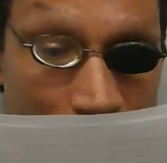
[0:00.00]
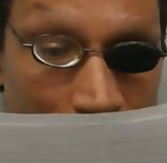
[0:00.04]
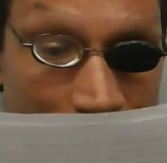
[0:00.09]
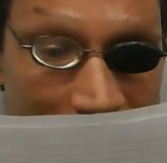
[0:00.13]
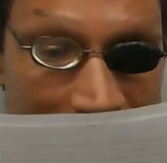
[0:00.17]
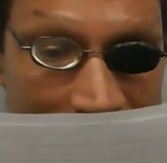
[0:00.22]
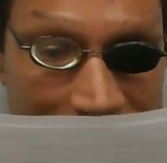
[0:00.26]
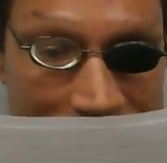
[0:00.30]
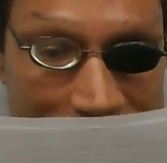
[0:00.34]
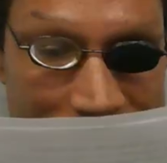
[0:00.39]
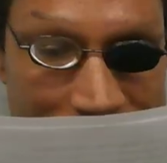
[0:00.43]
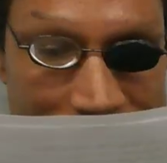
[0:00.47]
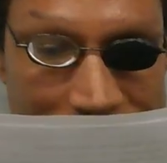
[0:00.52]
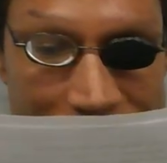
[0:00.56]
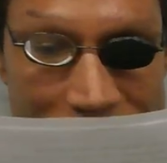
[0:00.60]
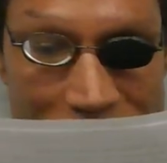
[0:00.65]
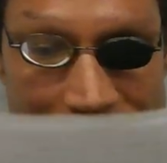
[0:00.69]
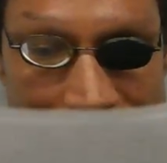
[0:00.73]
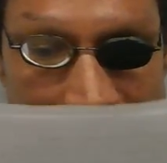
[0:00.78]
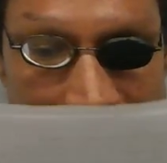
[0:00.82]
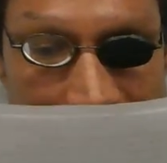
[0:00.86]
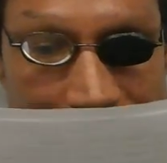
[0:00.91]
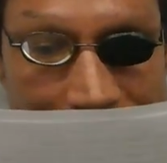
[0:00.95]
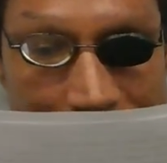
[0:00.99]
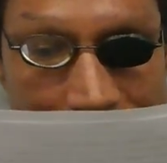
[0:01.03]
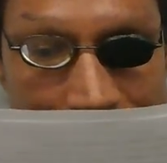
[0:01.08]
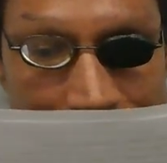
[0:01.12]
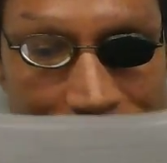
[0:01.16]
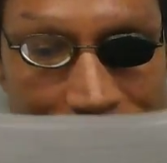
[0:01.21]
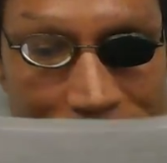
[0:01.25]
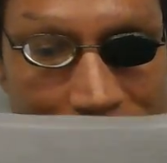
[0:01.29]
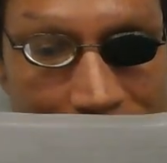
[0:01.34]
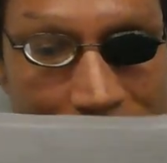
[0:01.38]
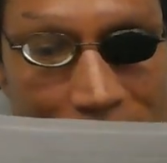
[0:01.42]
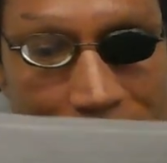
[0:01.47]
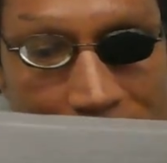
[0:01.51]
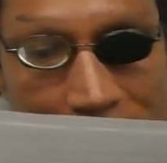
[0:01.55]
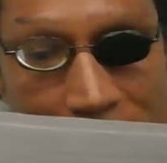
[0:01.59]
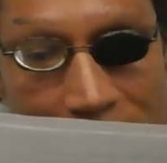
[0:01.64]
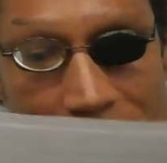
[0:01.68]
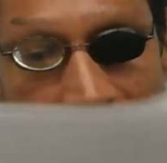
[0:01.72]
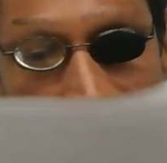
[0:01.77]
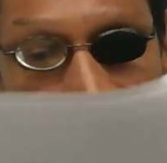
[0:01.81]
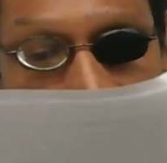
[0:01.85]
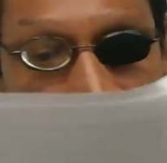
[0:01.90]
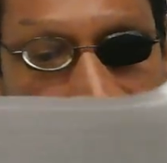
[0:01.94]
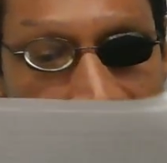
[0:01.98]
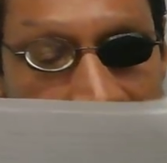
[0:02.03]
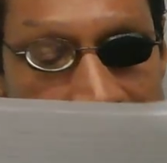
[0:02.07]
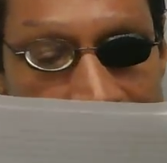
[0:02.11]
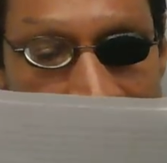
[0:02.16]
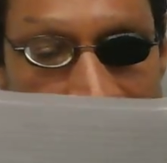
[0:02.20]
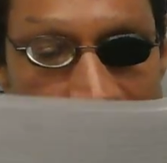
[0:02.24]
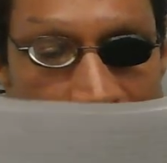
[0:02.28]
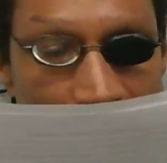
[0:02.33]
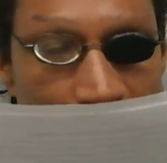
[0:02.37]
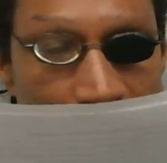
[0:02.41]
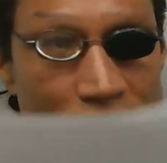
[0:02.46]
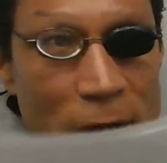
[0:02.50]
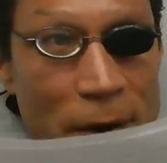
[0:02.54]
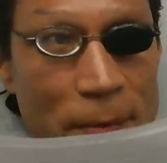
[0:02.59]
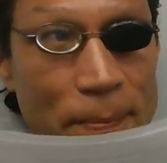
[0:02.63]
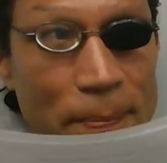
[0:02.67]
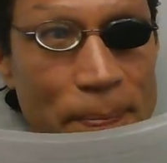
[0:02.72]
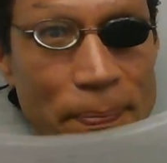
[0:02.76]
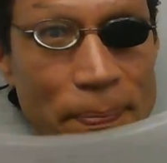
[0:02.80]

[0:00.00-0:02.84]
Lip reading: plans and stop us in the future?"